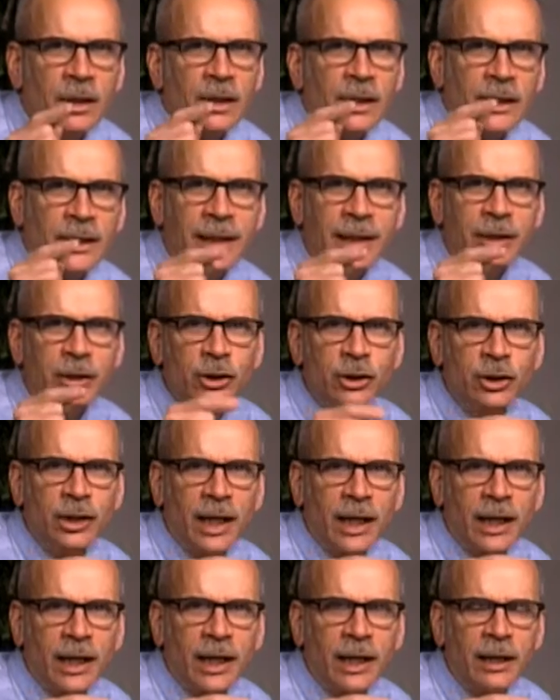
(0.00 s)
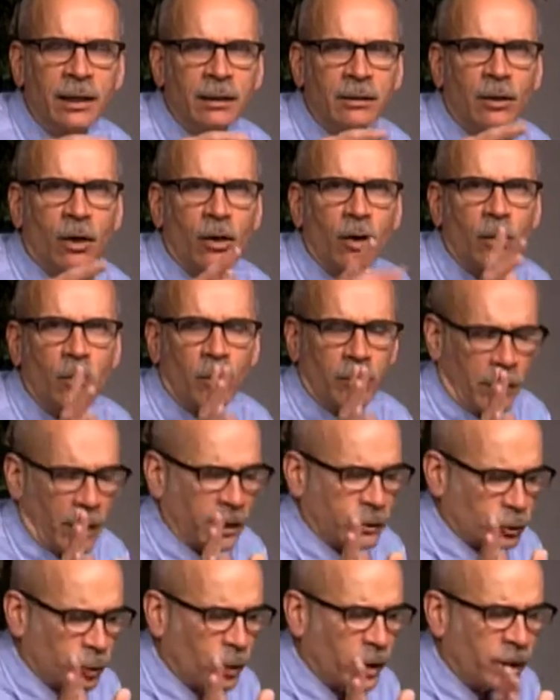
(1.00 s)
each day, or
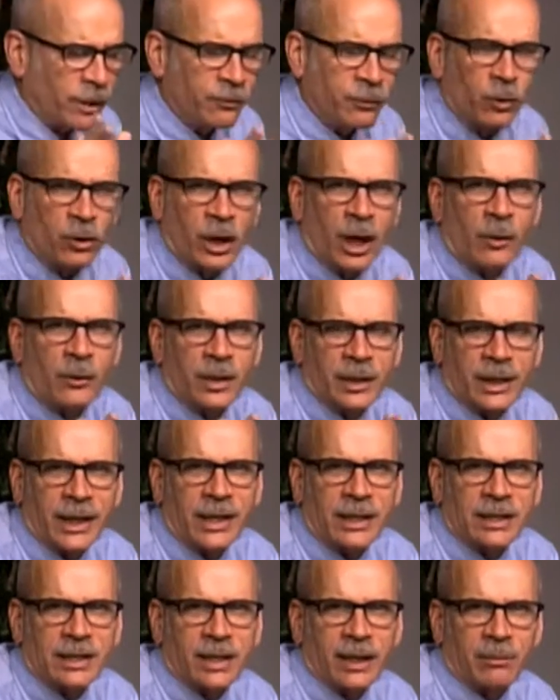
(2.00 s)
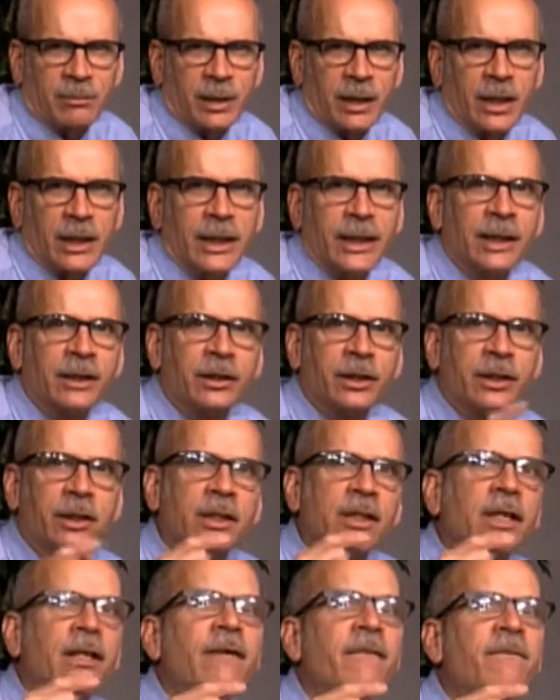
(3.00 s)
a 24-hour day segment, into
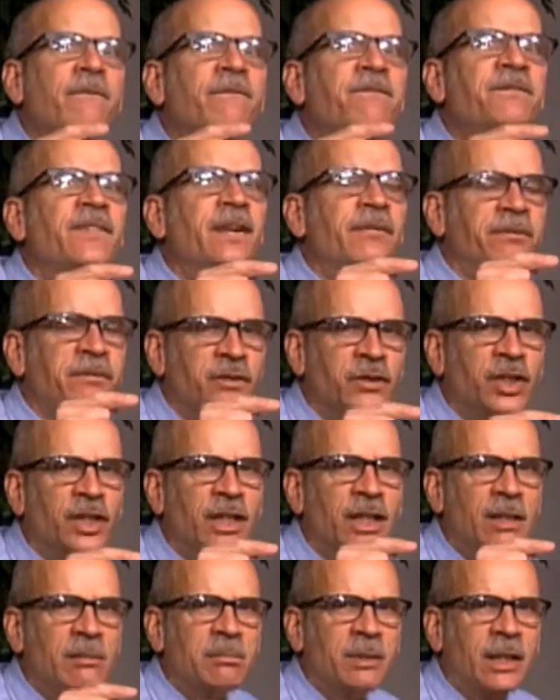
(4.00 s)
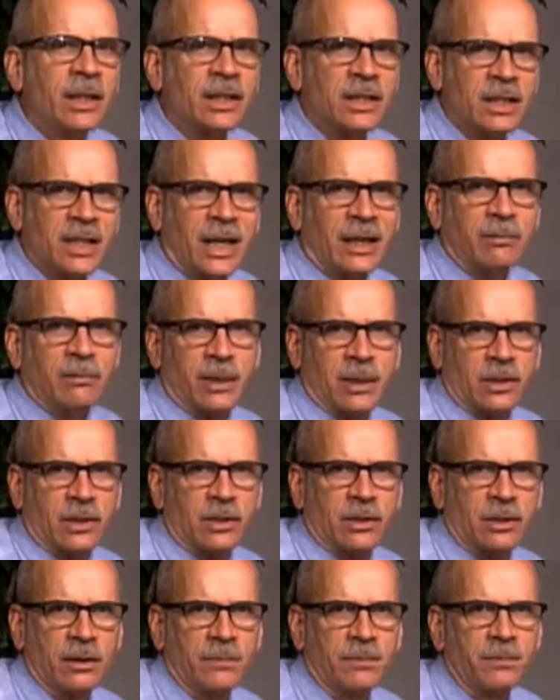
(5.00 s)
15-minute
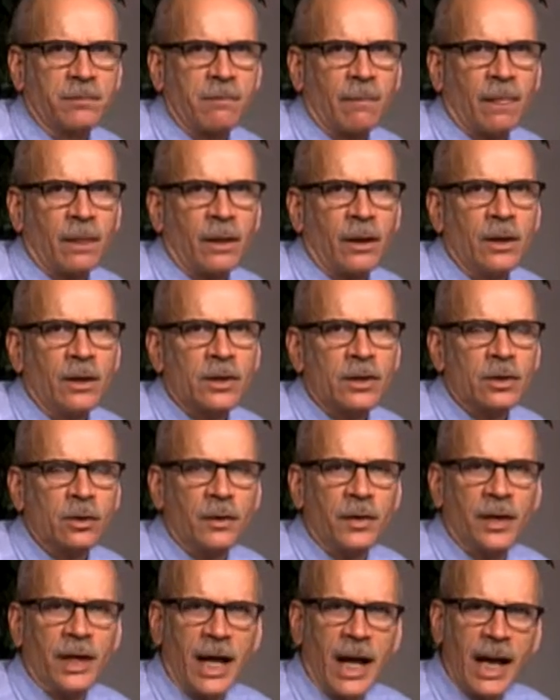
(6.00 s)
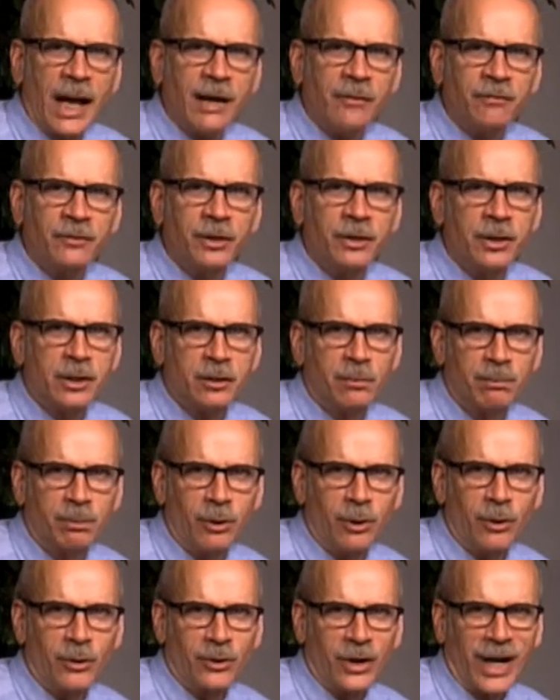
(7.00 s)
segments, so that after this
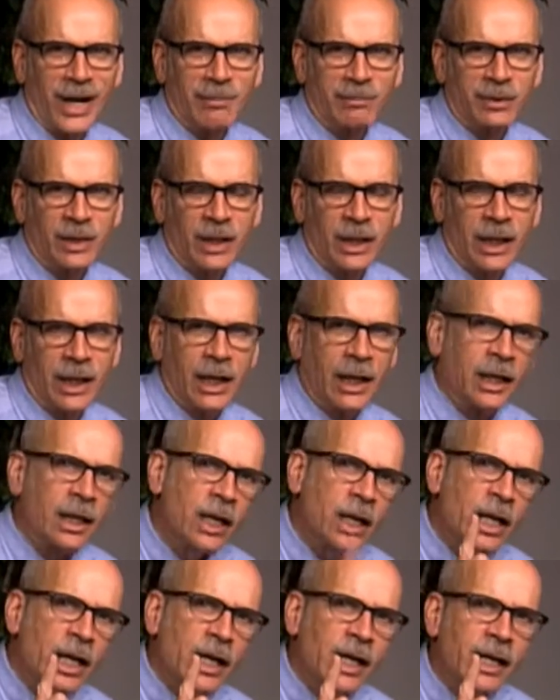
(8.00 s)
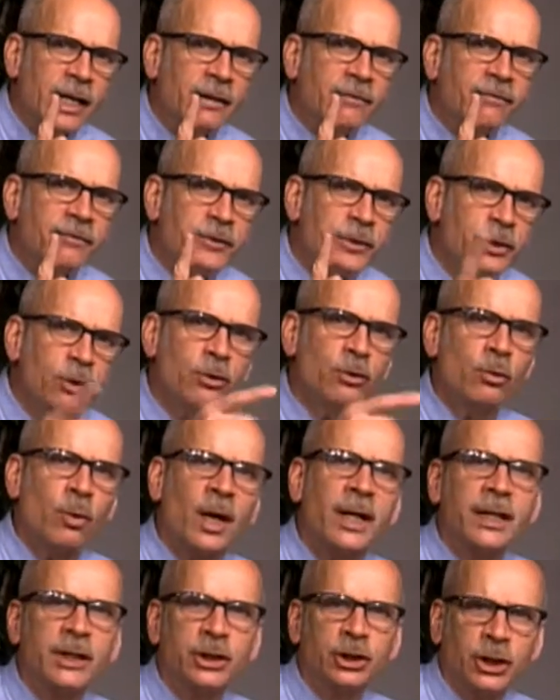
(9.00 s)
program today, if you
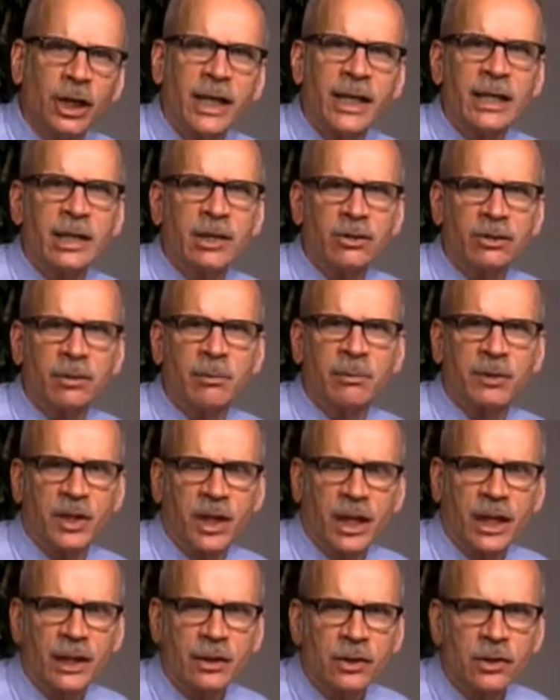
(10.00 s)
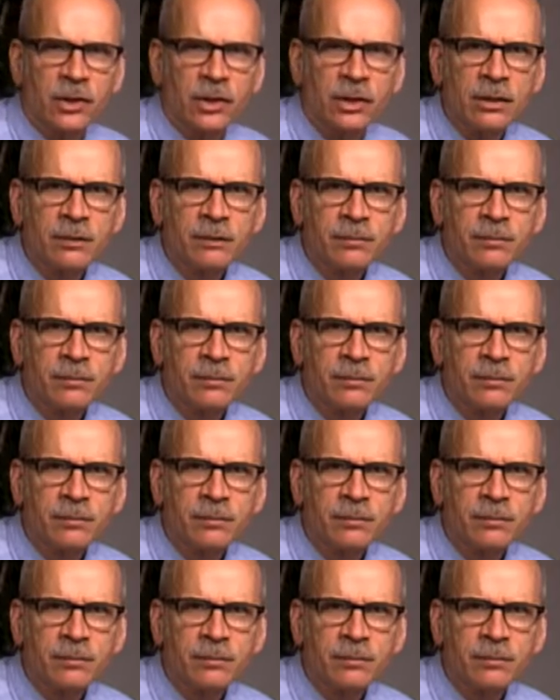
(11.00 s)
want to change some things,